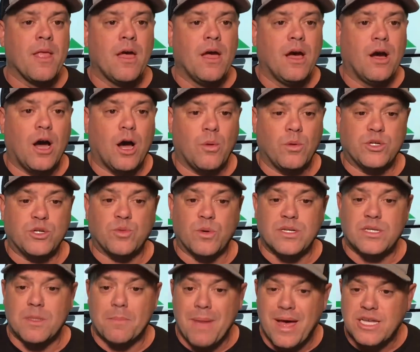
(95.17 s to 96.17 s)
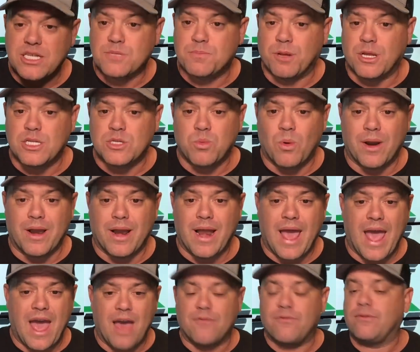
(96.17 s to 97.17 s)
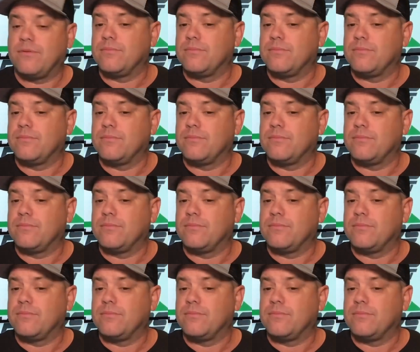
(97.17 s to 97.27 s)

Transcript: which was the Mets plus 1.5.